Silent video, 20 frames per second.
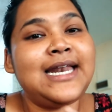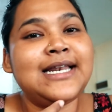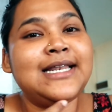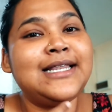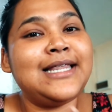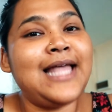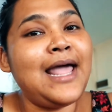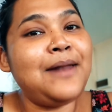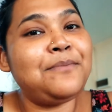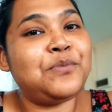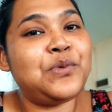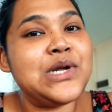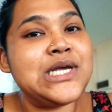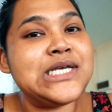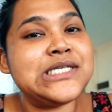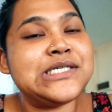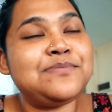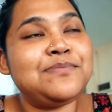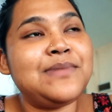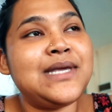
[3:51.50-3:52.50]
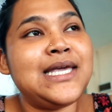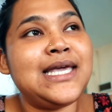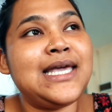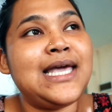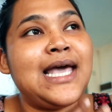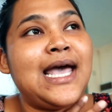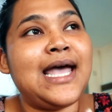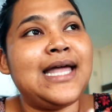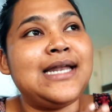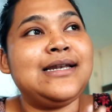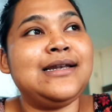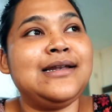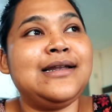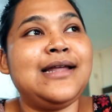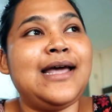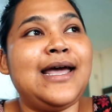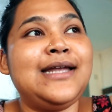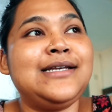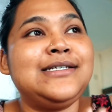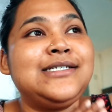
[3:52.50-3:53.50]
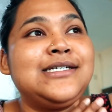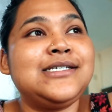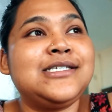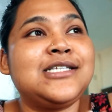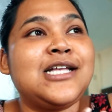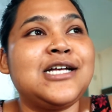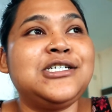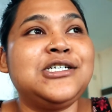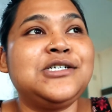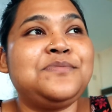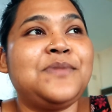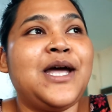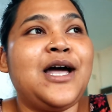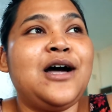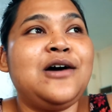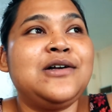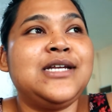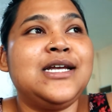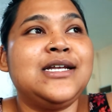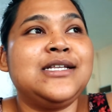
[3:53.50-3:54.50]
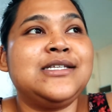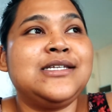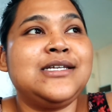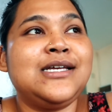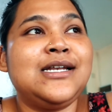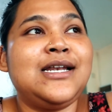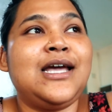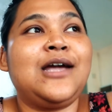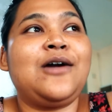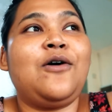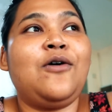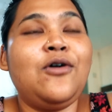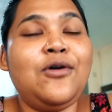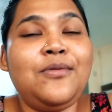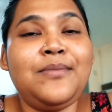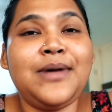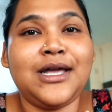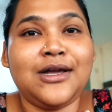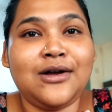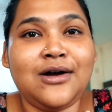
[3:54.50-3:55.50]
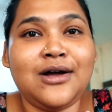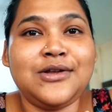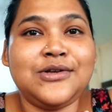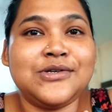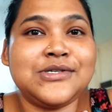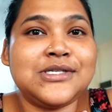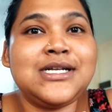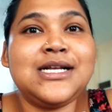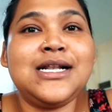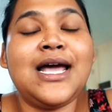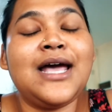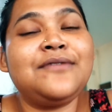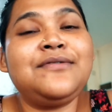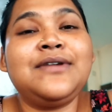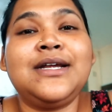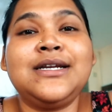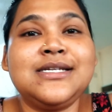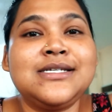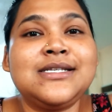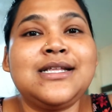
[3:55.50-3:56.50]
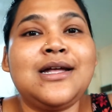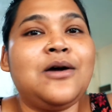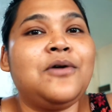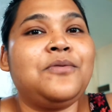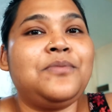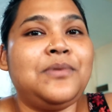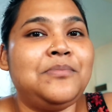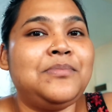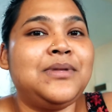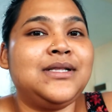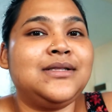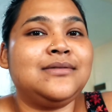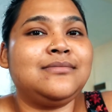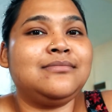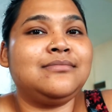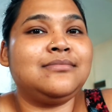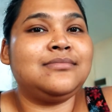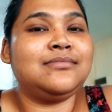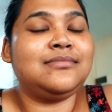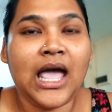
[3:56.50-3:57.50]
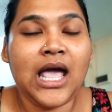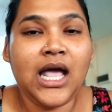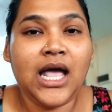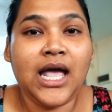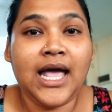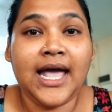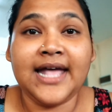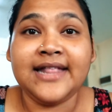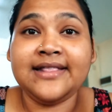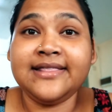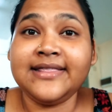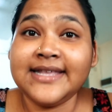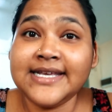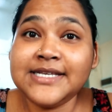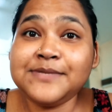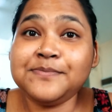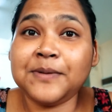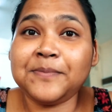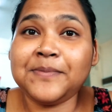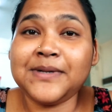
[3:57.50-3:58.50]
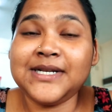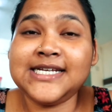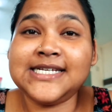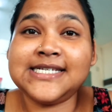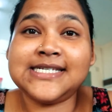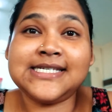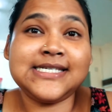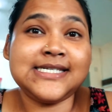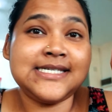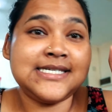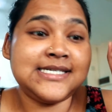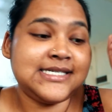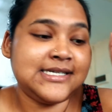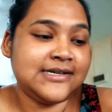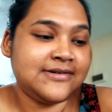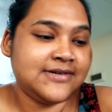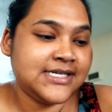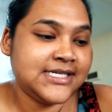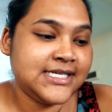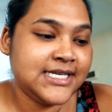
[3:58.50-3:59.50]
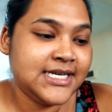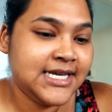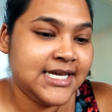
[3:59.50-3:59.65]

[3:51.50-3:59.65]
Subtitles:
That brings me and just touches my heart and say like, oh my God, you still have like this type of people, and these people is seriously